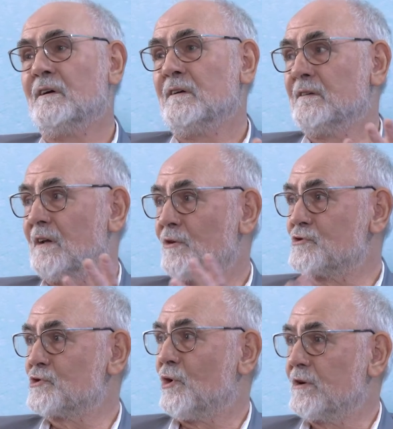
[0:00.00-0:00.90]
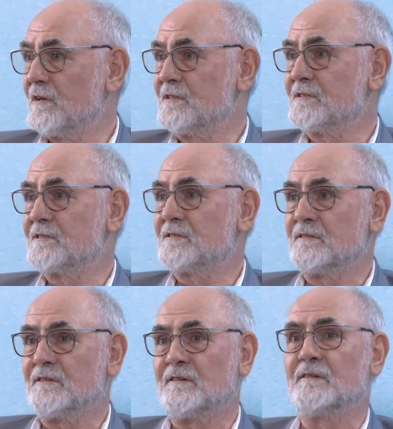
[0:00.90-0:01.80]
Now Jordan is
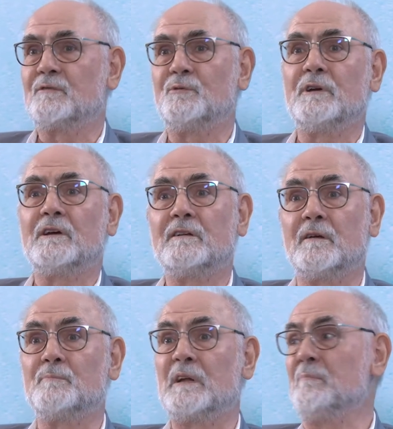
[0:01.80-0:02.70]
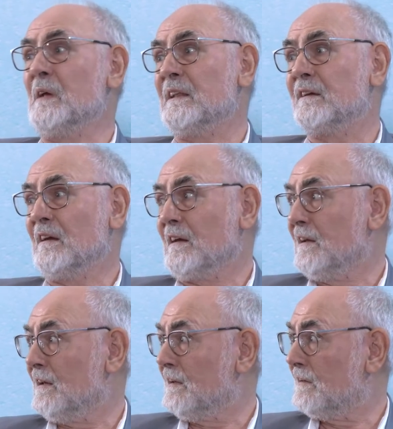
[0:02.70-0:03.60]
doing it, implementing
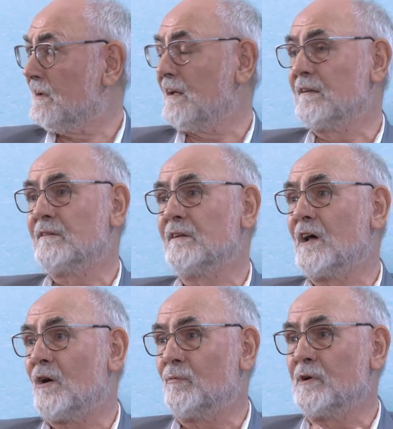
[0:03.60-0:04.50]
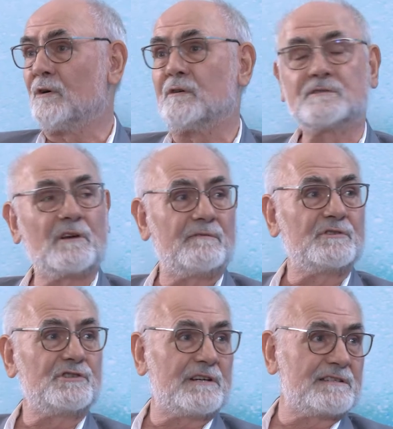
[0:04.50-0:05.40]
it. And now we also have a
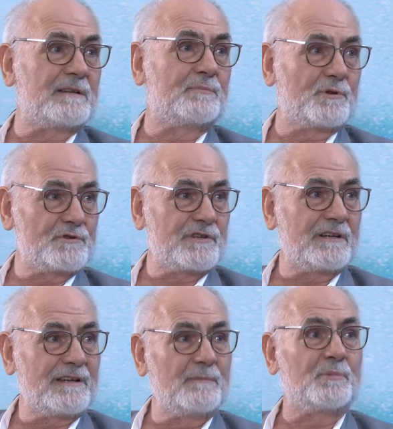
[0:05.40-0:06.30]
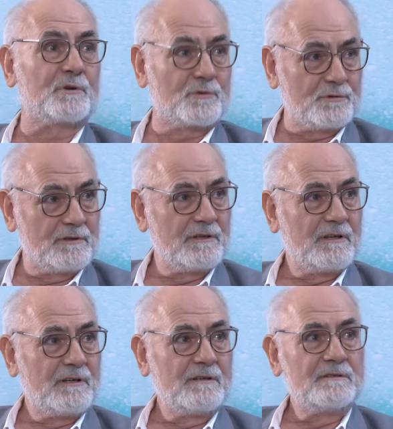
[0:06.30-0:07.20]
GIZ project in Peru.
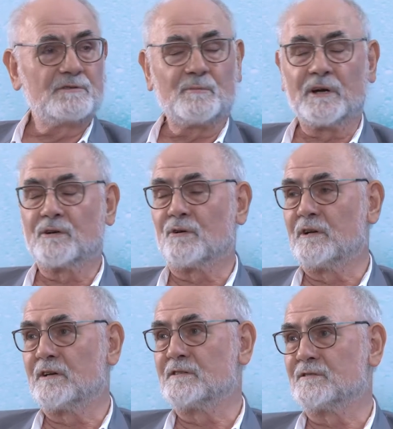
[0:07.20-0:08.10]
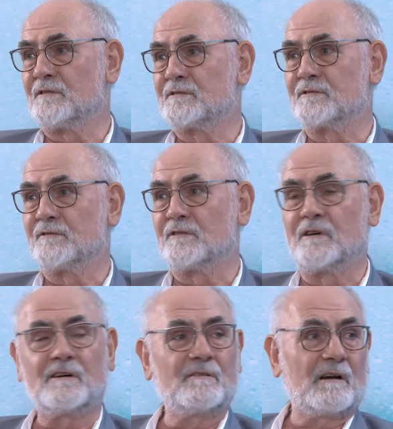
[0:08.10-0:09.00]
So my colleague is
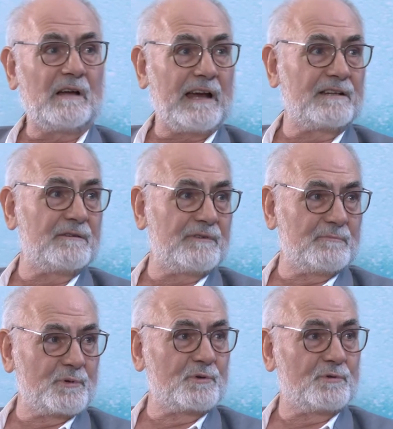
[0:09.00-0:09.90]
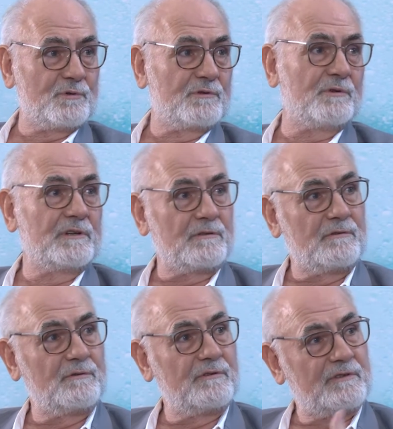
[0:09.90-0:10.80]
also active in Peru to
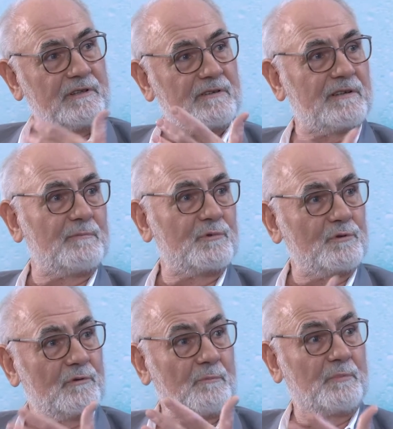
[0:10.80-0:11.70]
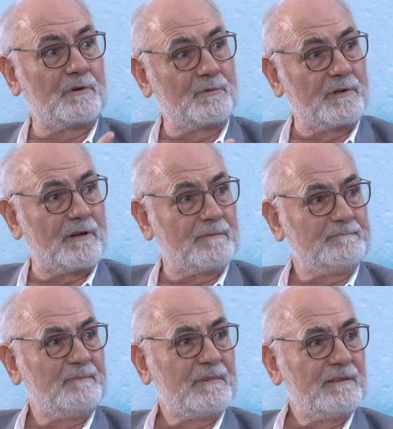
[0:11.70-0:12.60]
introduce TSM to Peru now.
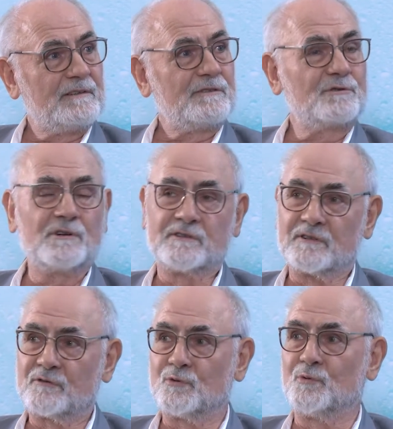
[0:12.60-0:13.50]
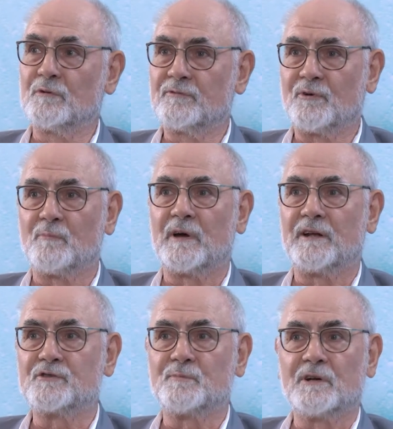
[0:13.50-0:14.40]
So it's a tool for
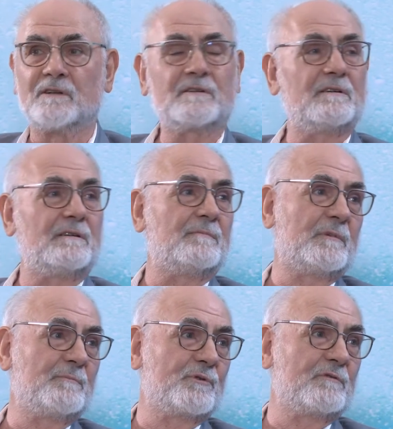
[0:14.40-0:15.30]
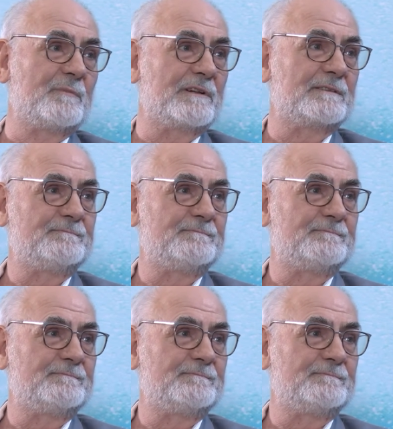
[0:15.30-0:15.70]
management improvement.